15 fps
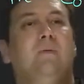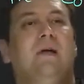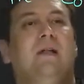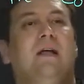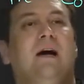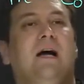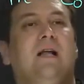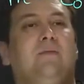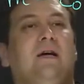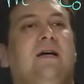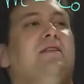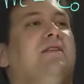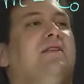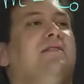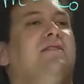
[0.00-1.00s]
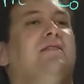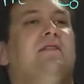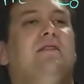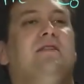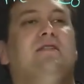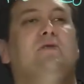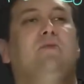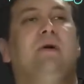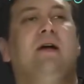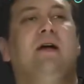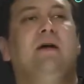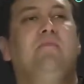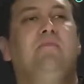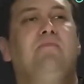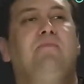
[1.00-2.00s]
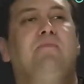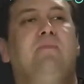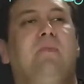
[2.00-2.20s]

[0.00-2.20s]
well, I'll write it this way,